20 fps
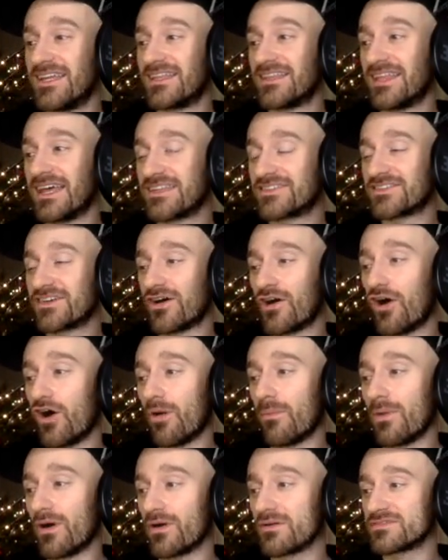That's
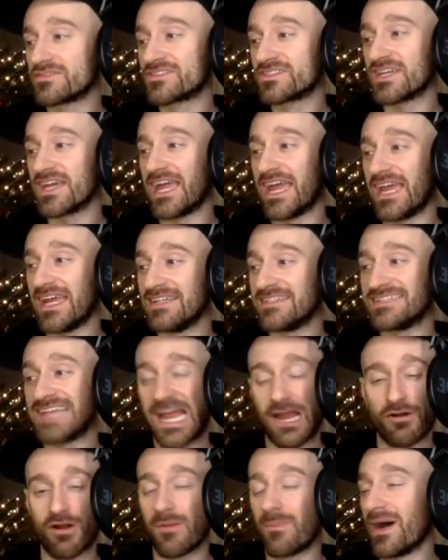almost a
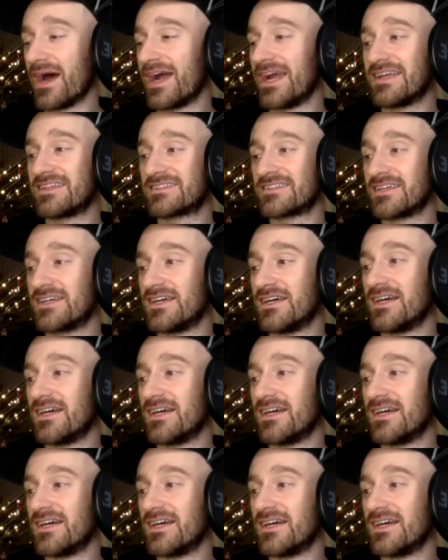terabyte